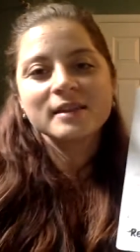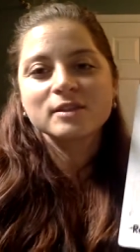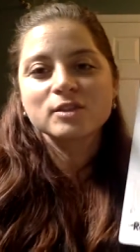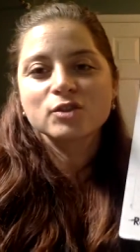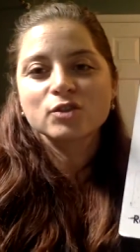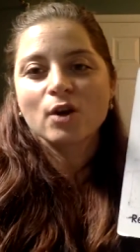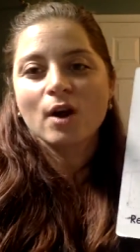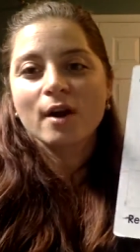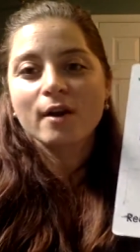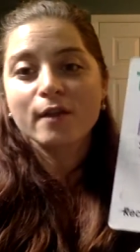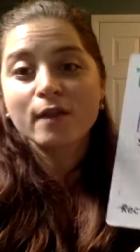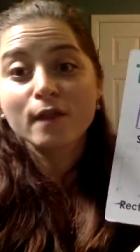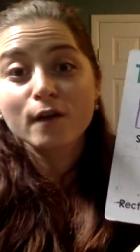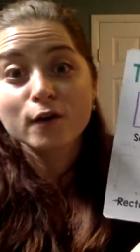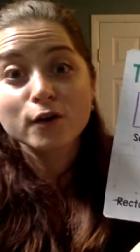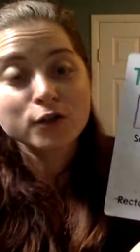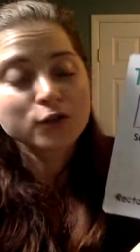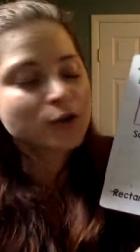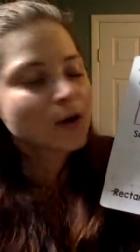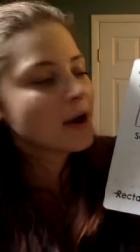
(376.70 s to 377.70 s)
let's draw
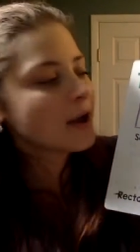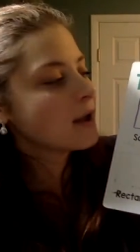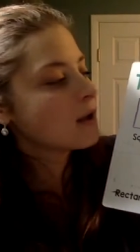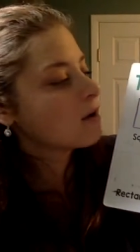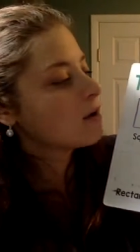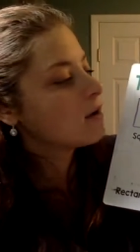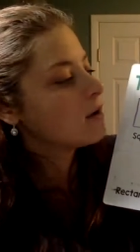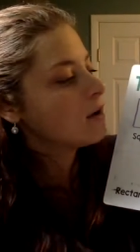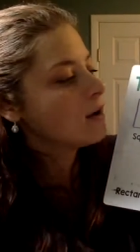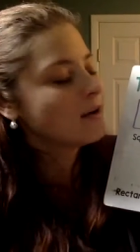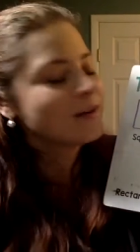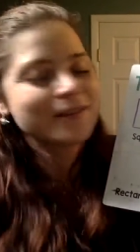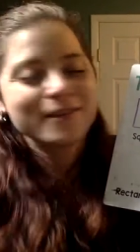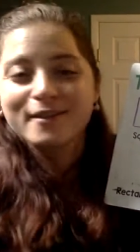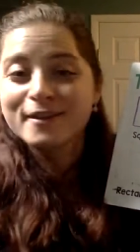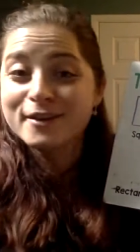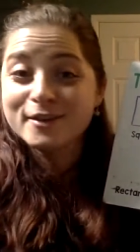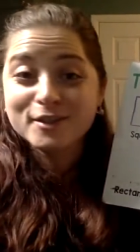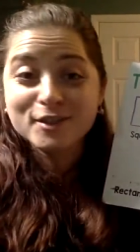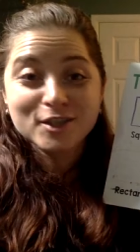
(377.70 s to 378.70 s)
a
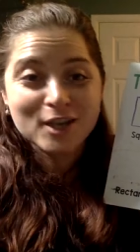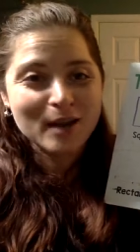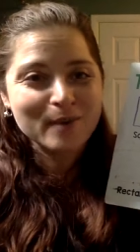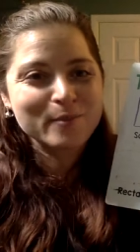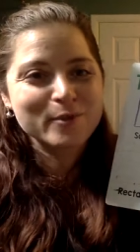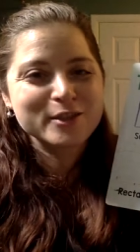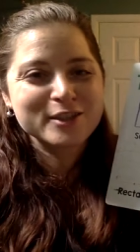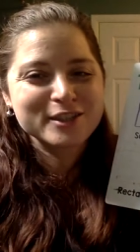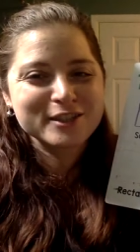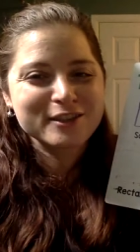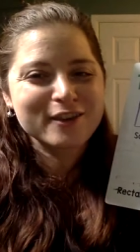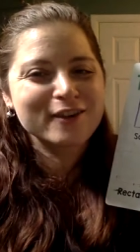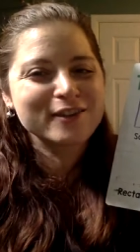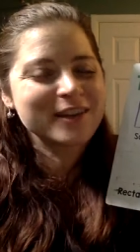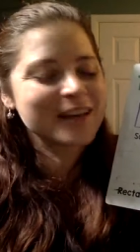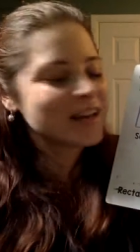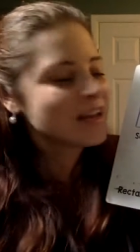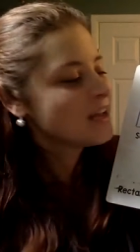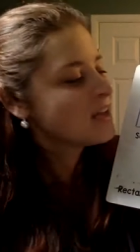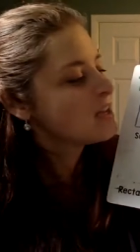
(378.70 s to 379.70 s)
third shape, which is called
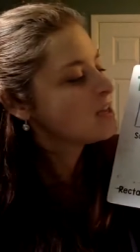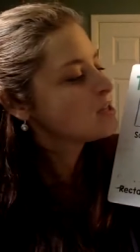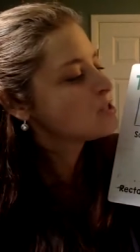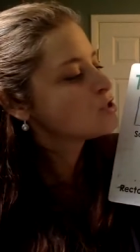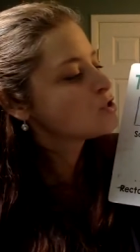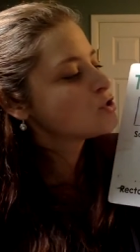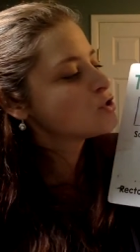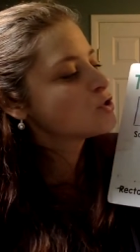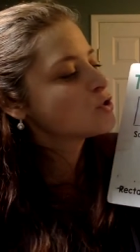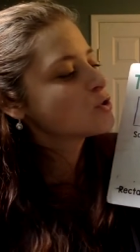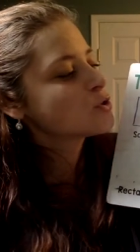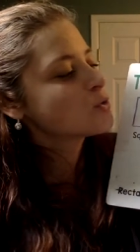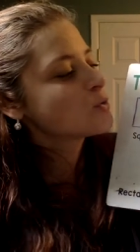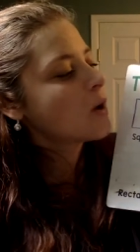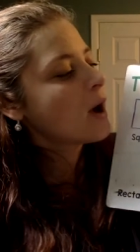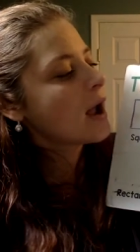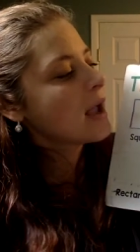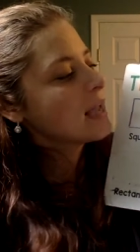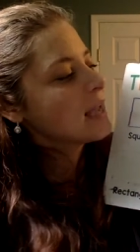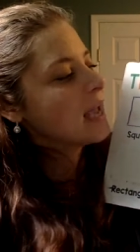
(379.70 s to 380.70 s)
a
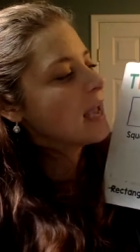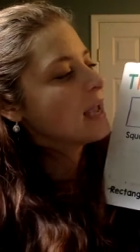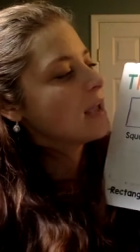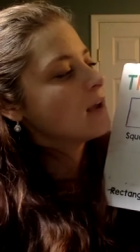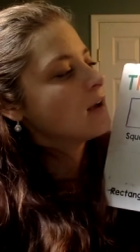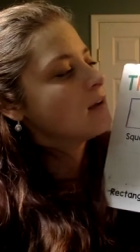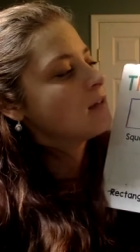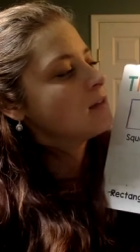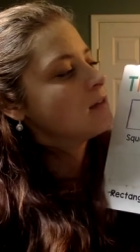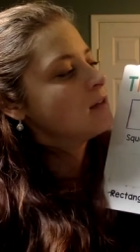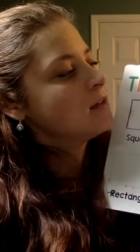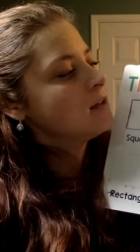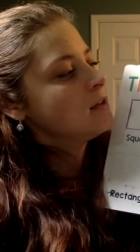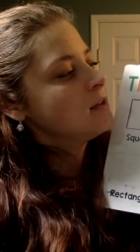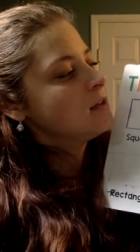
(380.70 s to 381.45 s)
triangle.